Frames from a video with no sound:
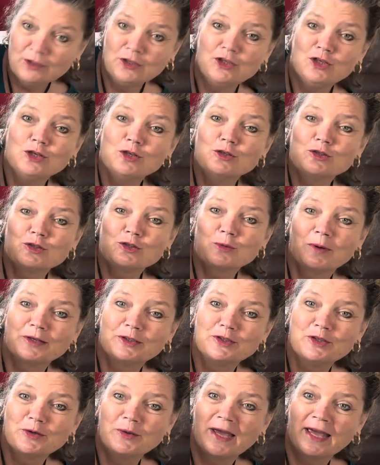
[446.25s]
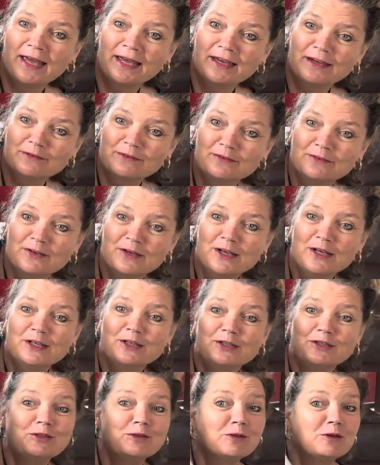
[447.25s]
use what you have
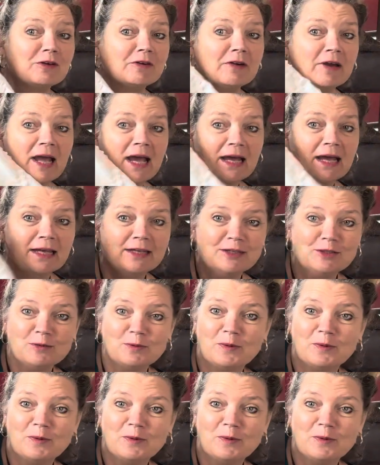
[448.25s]
to create